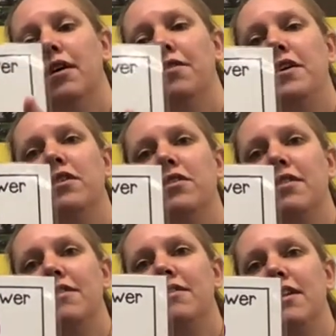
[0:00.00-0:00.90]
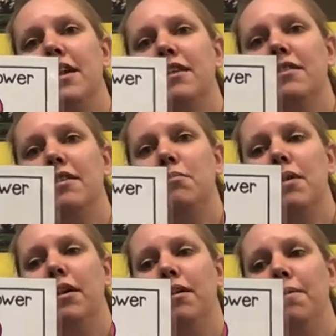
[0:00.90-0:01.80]
These are the seeds in the
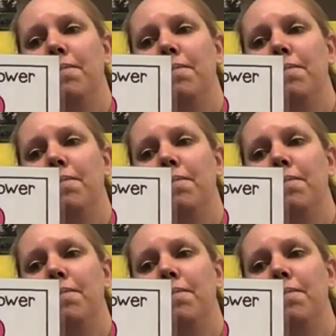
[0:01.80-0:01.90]
middle.